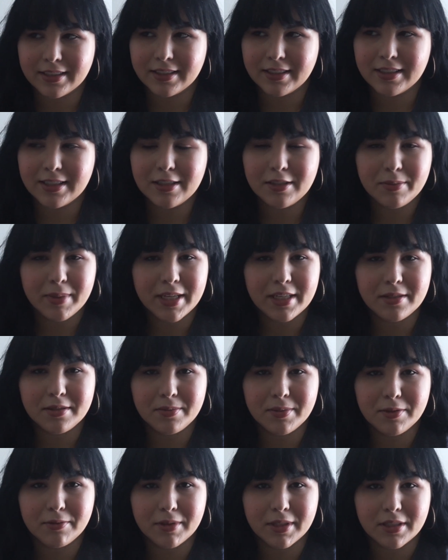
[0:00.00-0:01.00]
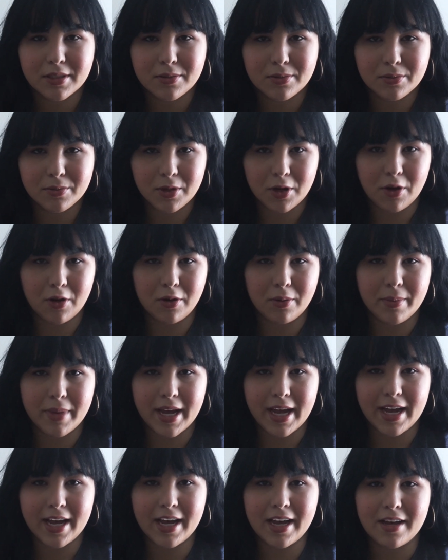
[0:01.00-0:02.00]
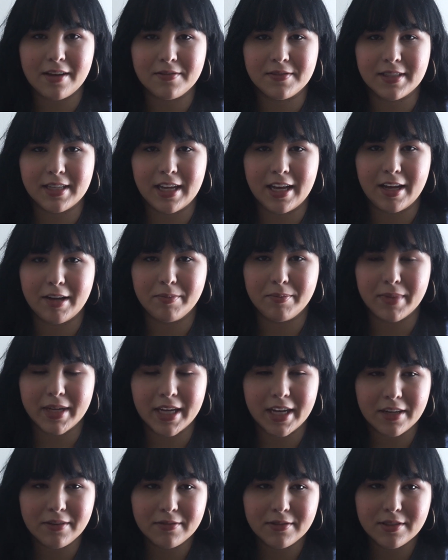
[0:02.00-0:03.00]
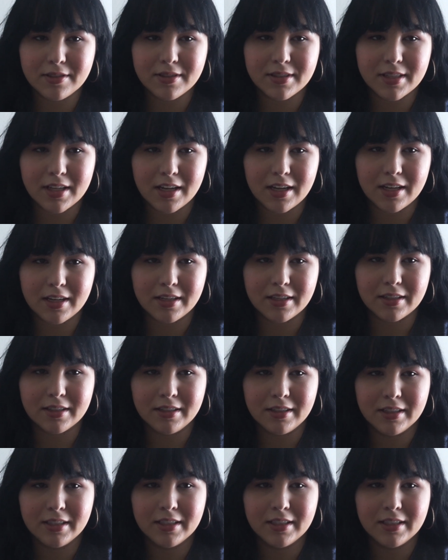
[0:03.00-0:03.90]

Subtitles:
since my husband works from home, I have to have my headphones on